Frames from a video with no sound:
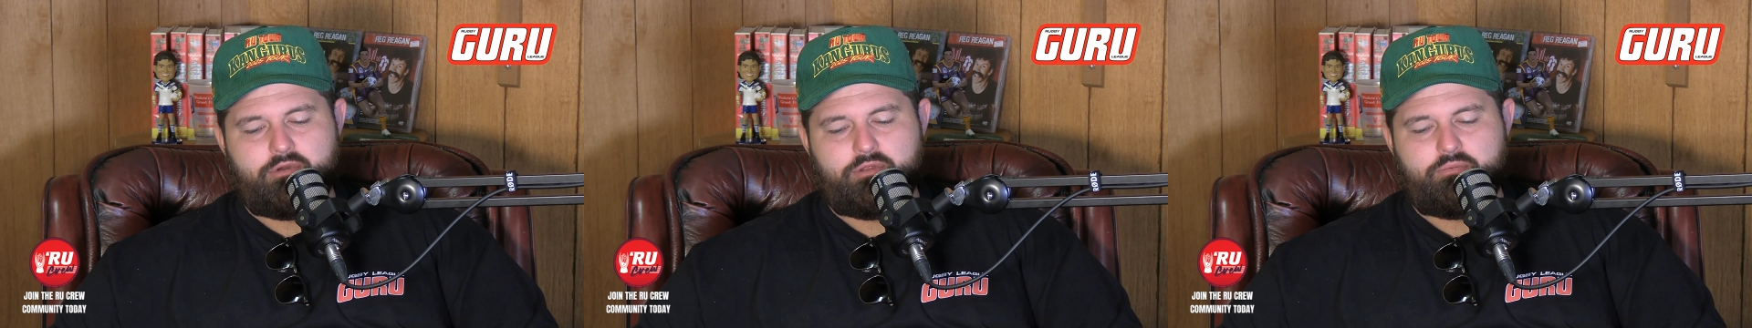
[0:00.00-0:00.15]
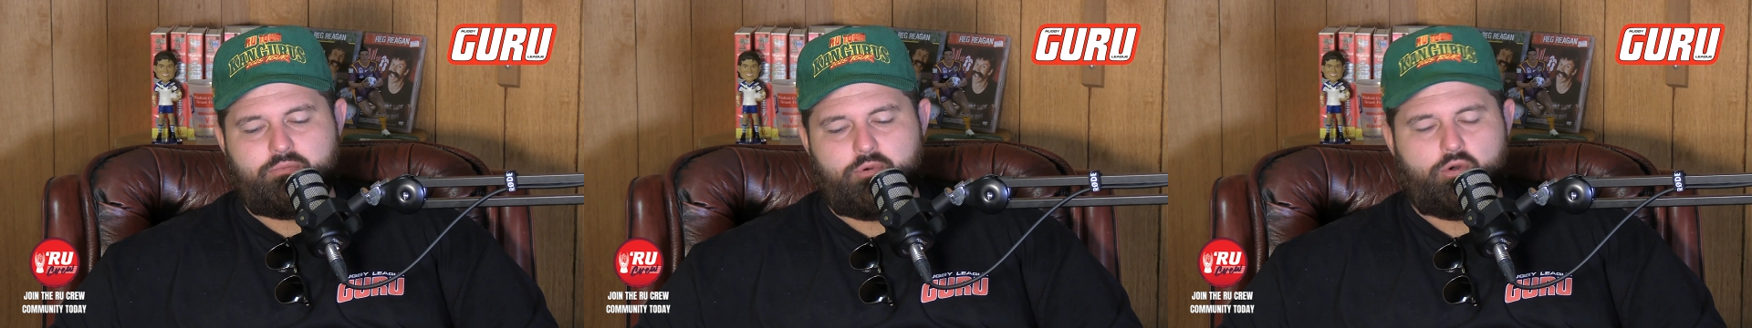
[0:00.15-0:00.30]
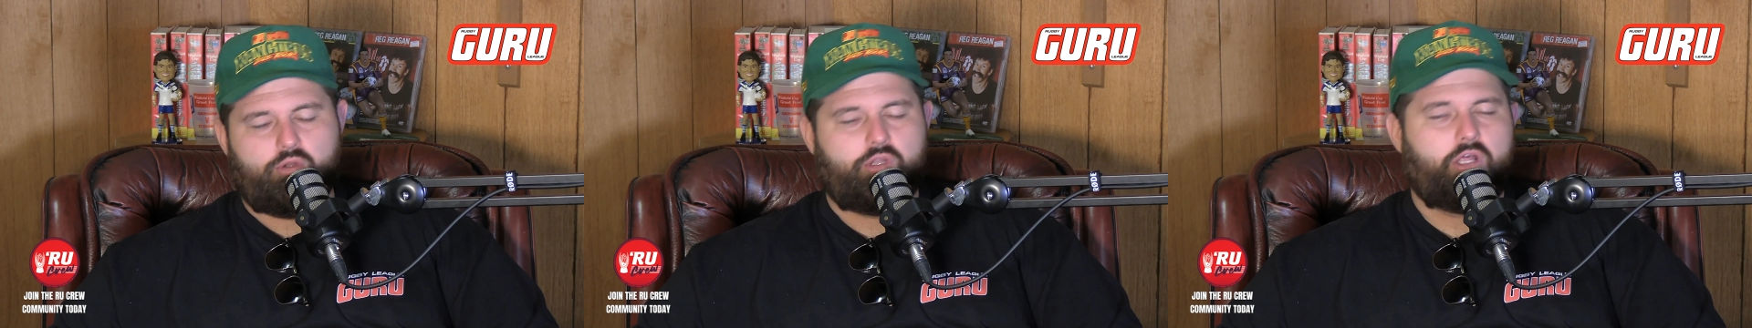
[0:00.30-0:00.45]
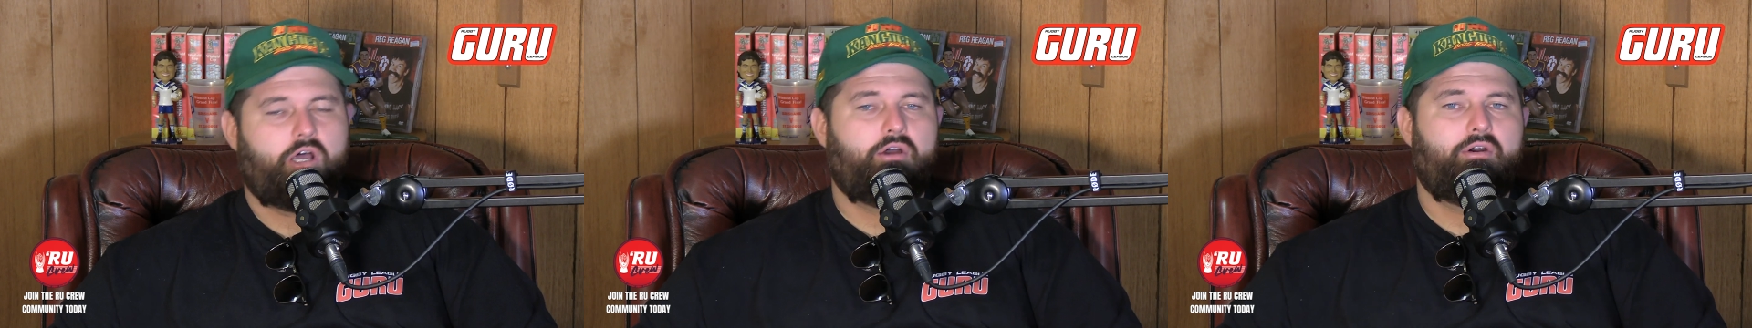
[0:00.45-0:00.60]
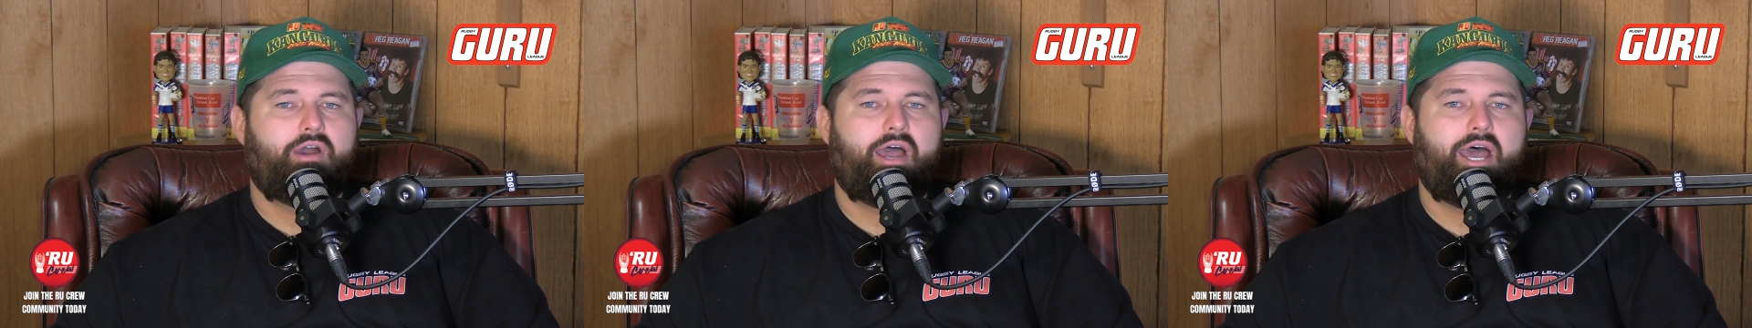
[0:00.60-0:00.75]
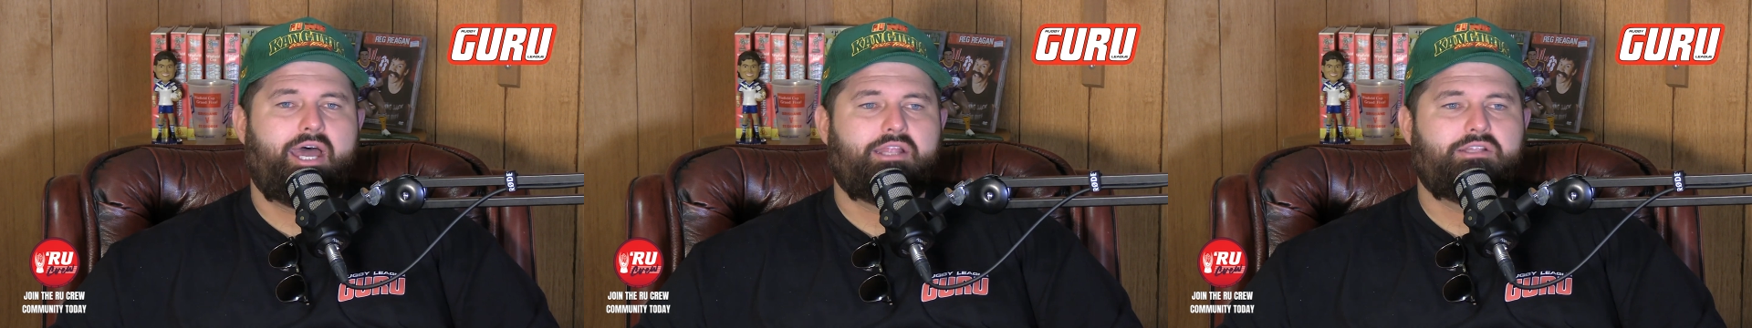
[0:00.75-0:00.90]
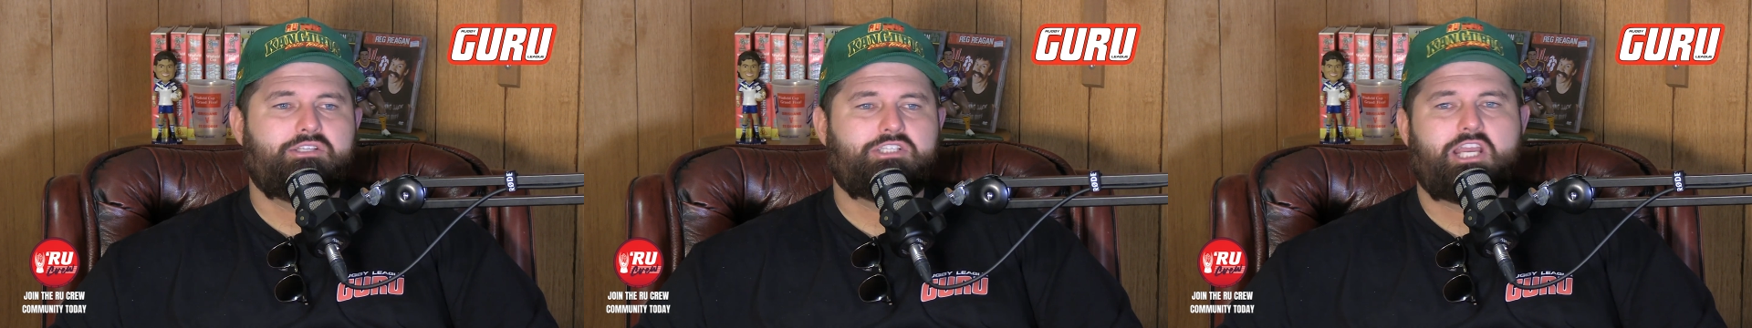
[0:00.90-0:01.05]
with Paulo
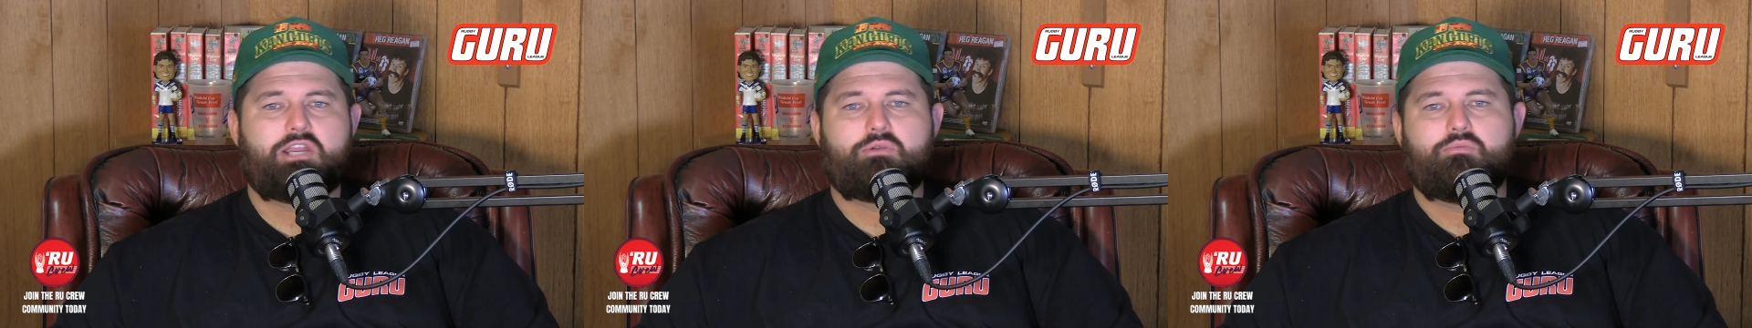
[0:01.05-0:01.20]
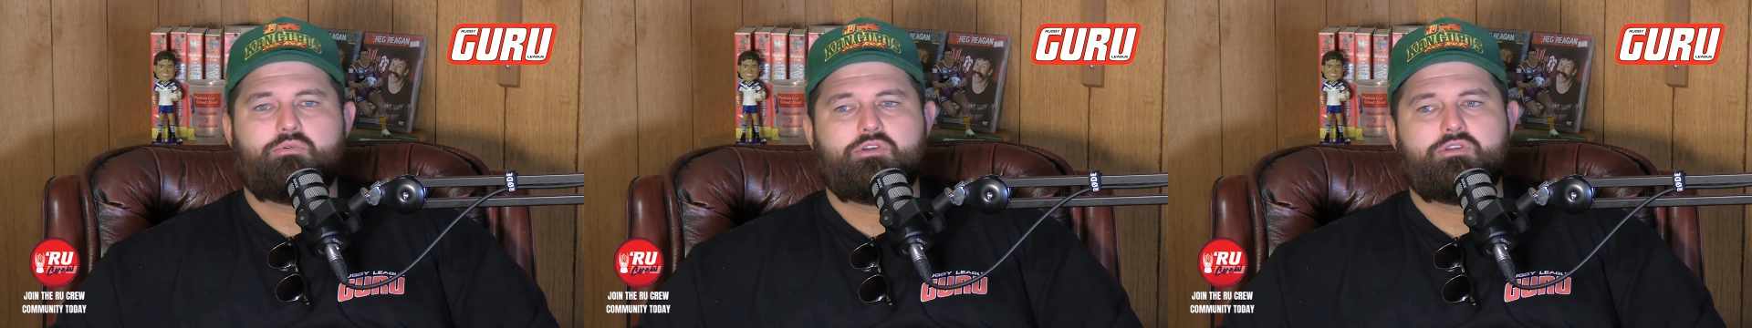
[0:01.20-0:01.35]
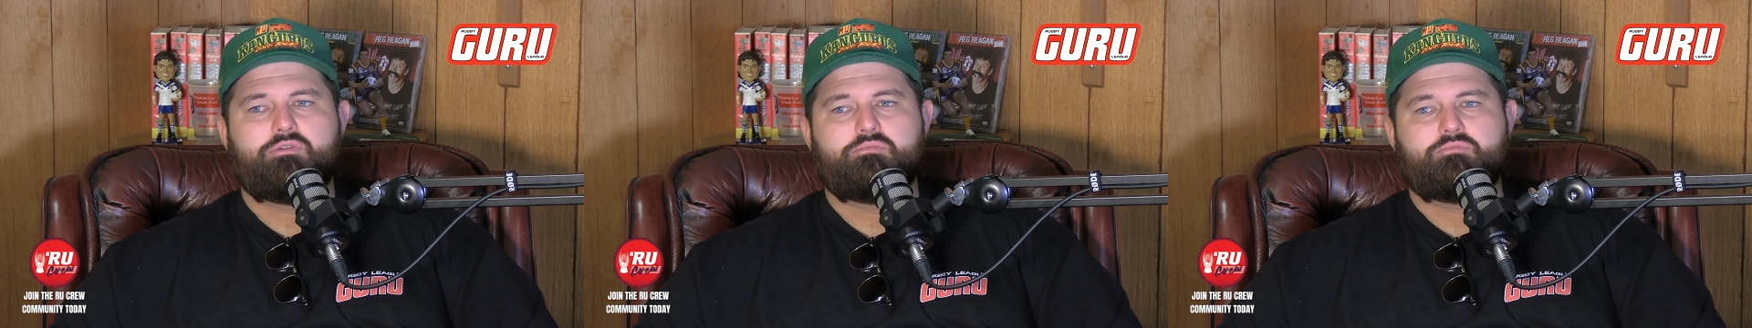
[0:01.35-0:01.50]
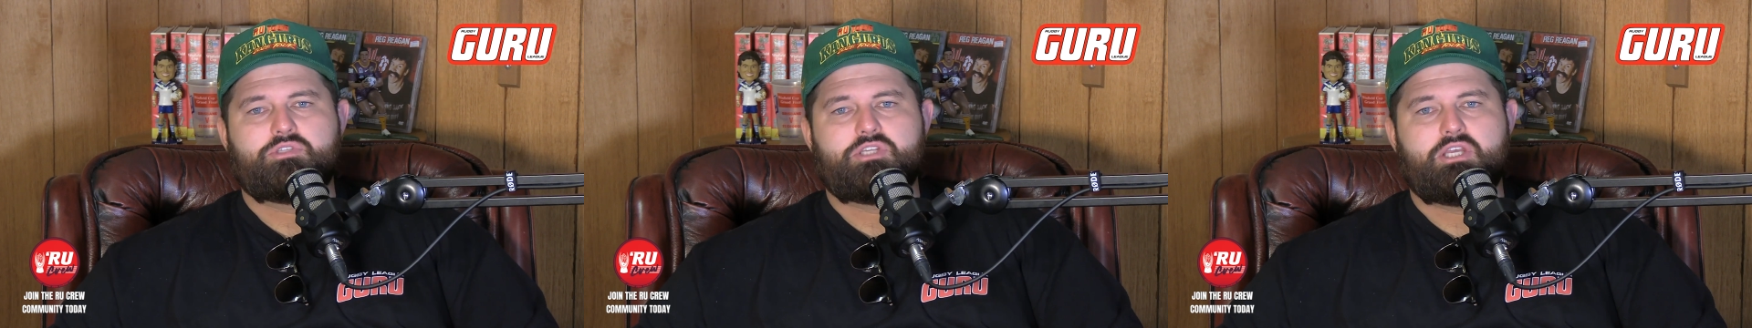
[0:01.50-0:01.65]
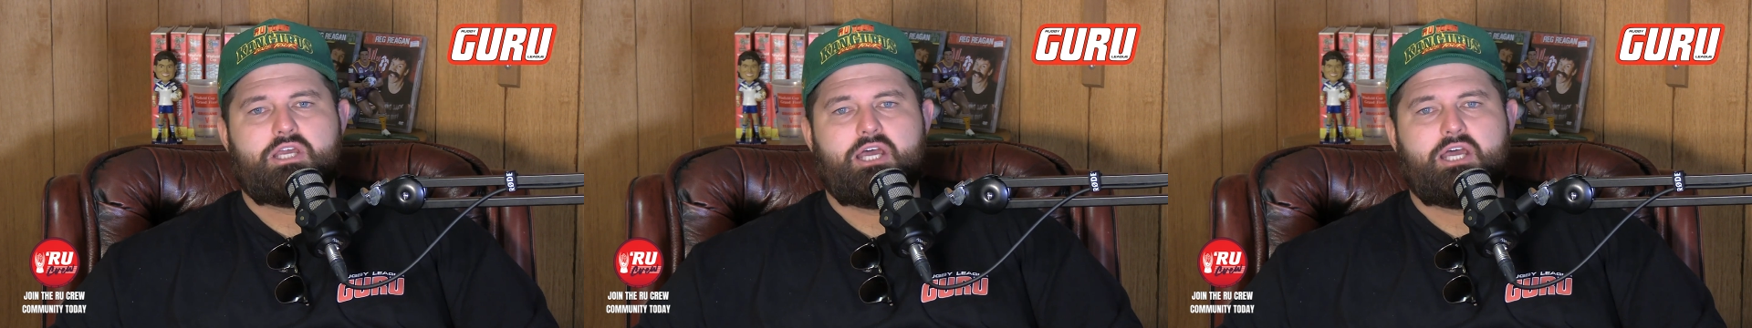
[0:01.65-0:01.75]
and Jack Williams.